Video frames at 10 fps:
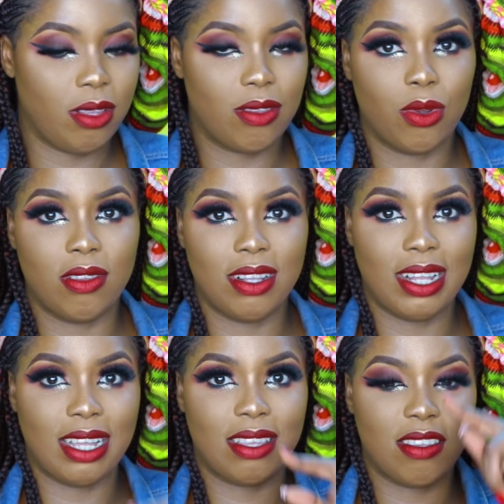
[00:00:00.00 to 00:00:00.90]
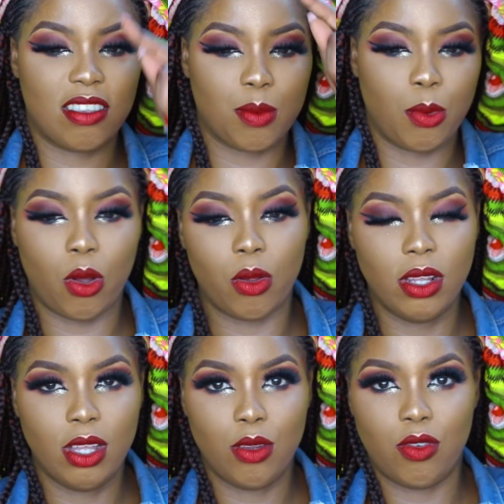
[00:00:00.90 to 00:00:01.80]
it was like this
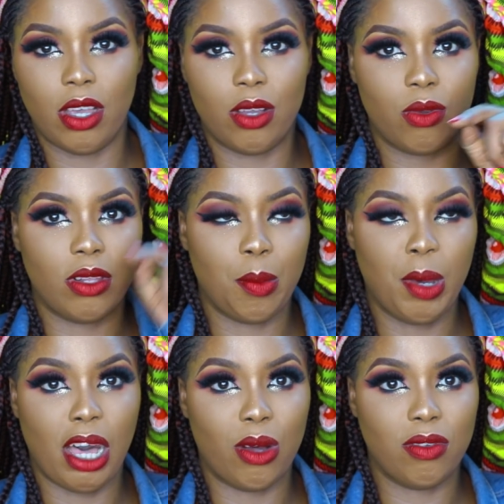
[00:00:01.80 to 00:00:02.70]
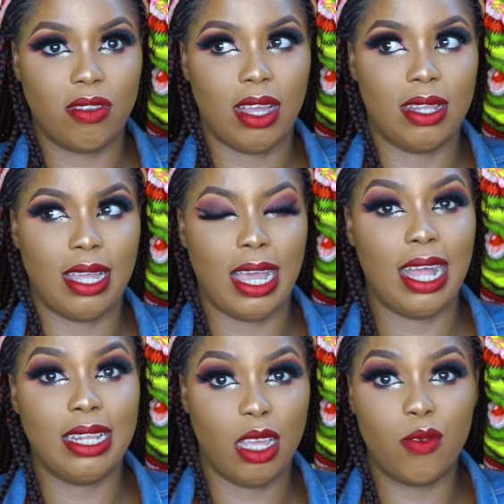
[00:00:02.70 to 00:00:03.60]
small triangular pouch, and I
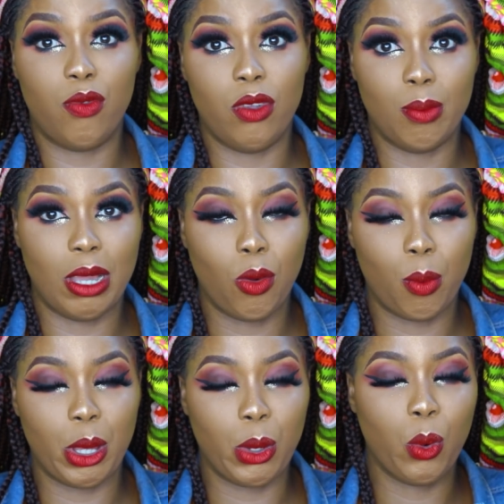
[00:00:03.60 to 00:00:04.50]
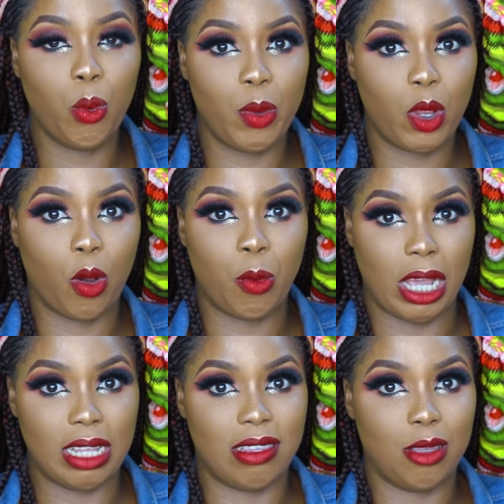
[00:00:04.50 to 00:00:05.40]
had my whole makeup
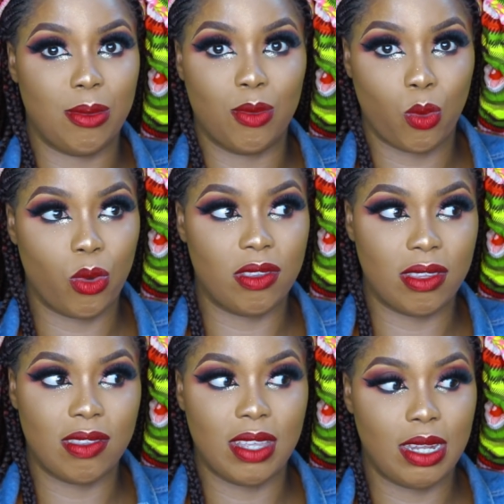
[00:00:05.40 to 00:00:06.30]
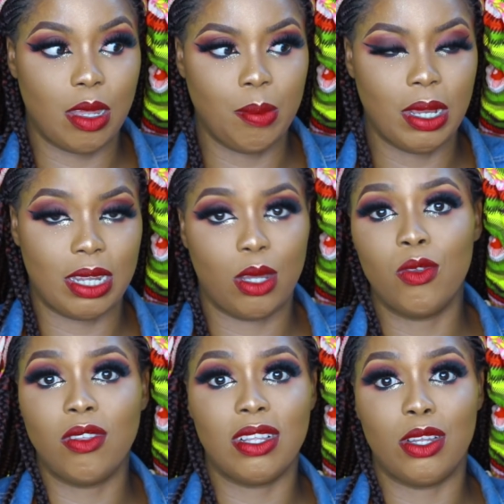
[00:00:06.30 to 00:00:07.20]
item was inside that bag, and I'll
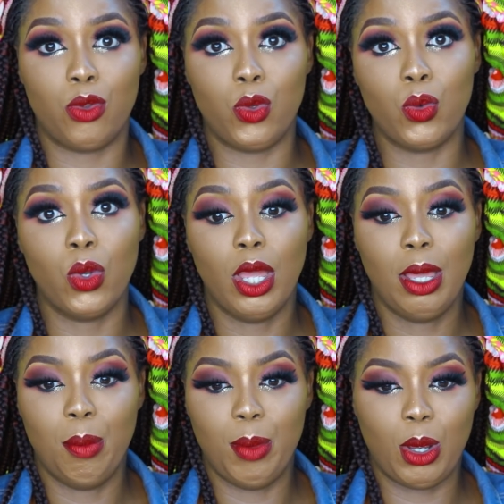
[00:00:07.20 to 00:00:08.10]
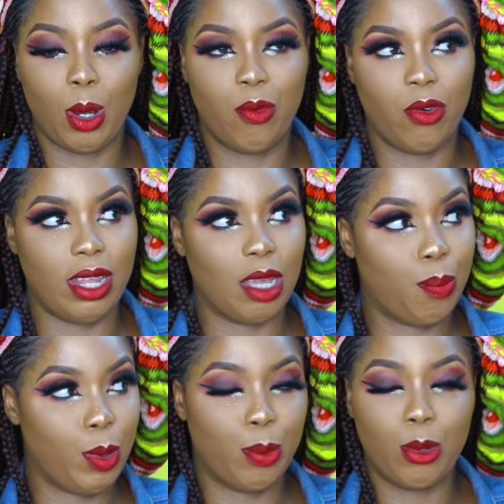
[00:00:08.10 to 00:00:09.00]
use it and do makeup for
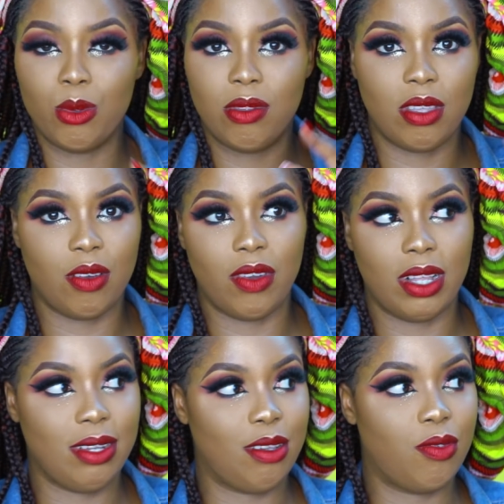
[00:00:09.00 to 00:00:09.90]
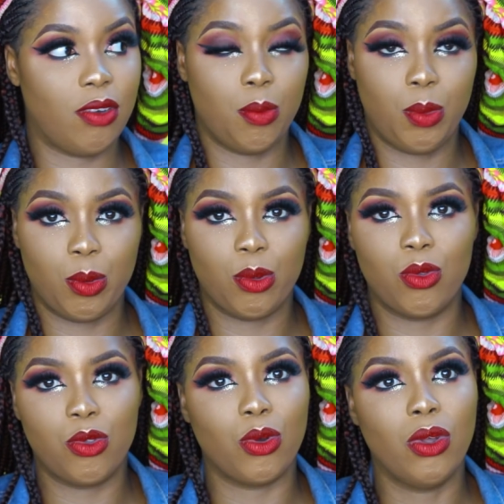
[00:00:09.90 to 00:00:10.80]
like people, several different
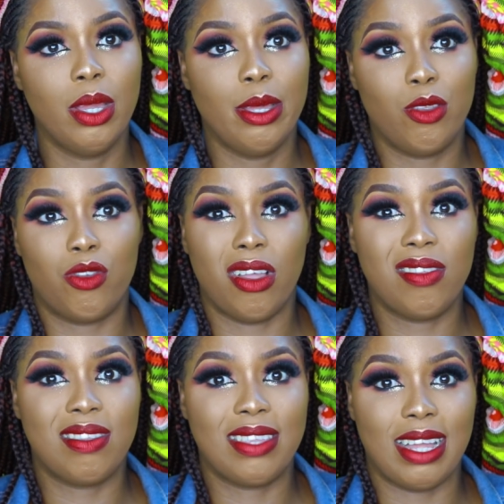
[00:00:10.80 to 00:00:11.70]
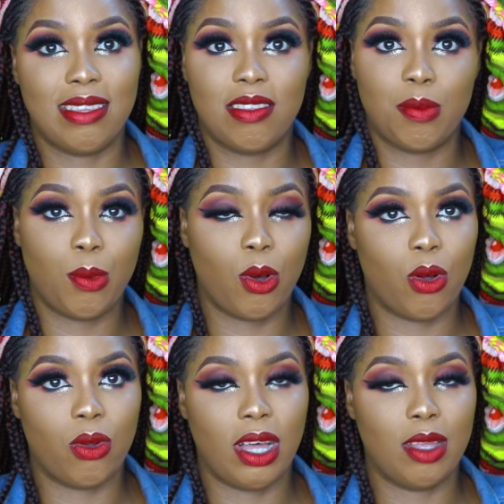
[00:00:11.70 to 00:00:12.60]
people. So just start
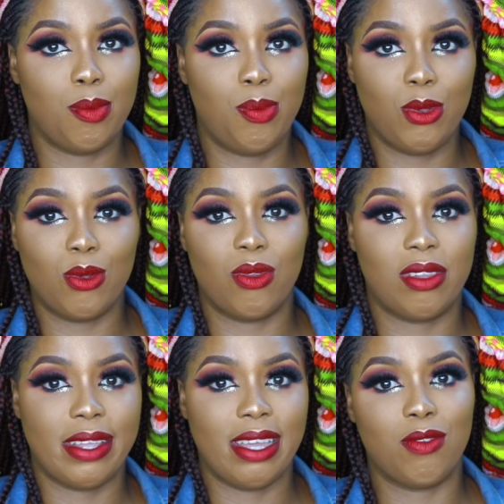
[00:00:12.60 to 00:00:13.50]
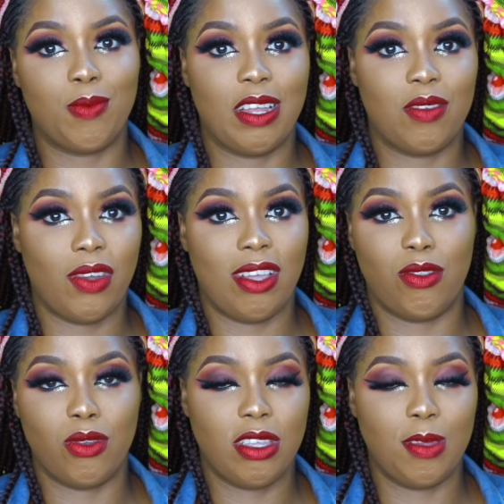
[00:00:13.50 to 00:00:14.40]
small and build. That is my
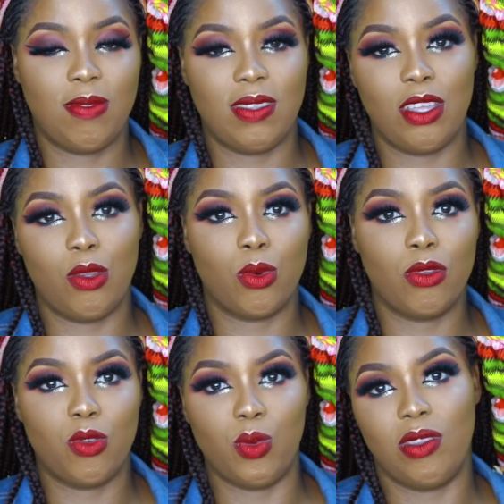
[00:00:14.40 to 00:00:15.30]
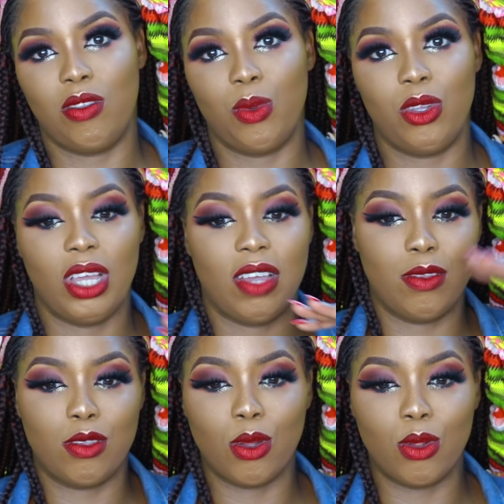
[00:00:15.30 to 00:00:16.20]
advice. Don't keep saying you want to wait to when you
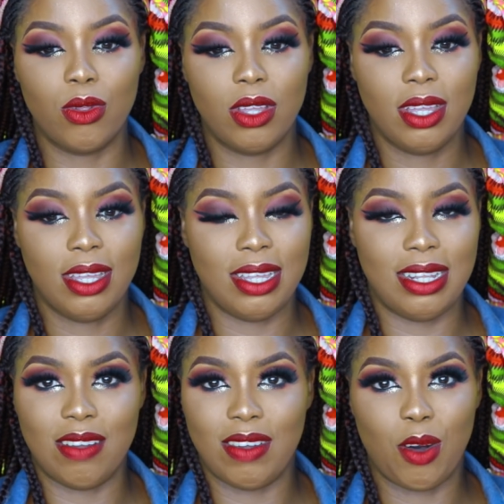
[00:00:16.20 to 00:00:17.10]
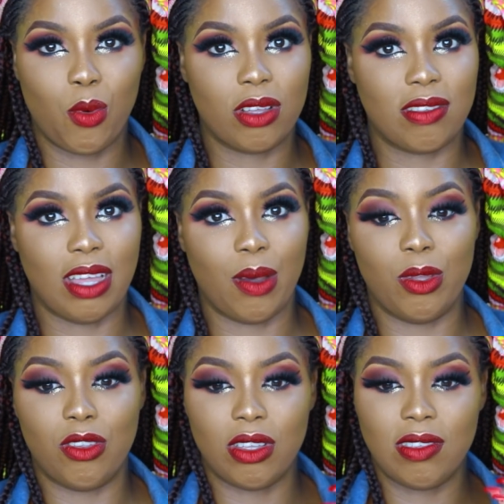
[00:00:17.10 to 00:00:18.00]
have it all. It never works that
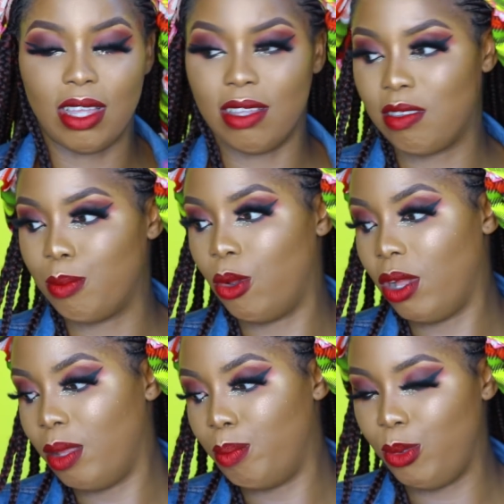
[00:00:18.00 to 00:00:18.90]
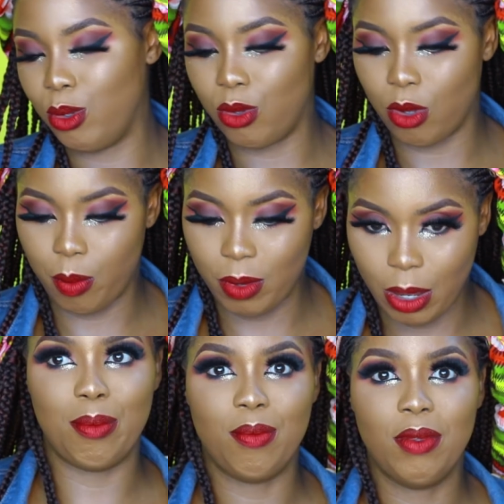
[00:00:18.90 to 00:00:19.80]
way. Just start small and build up.
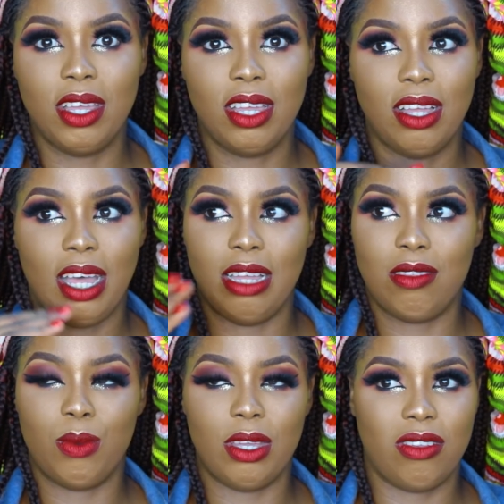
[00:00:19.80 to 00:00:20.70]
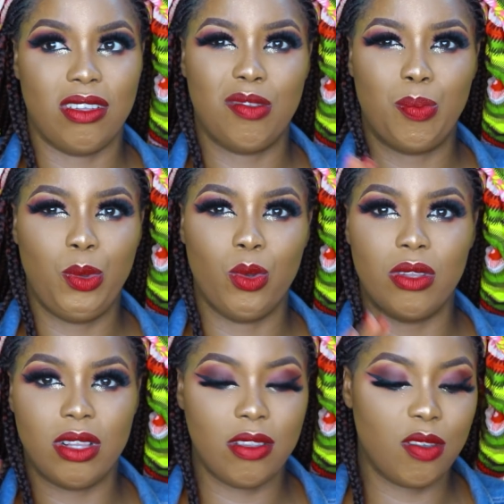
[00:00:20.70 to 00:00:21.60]
Now I swear, just
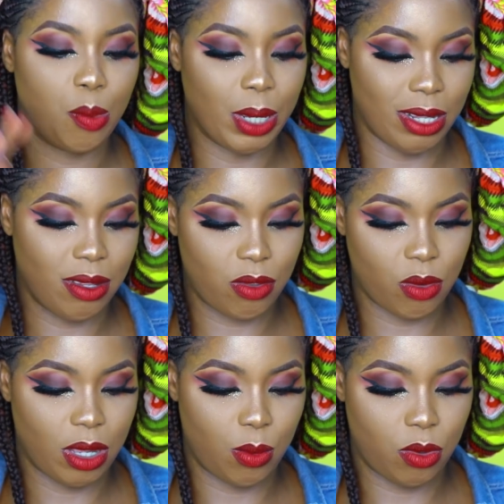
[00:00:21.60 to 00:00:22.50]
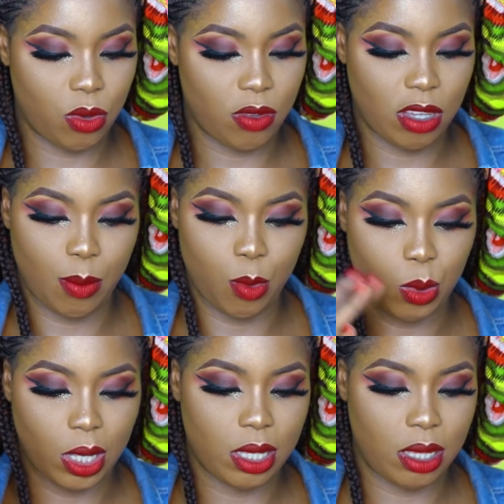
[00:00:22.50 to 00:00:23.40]
build little by little, and with no time
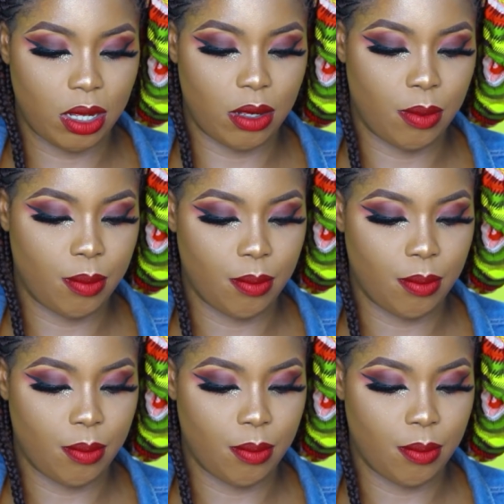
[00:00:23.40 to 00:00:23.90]
you'll get there.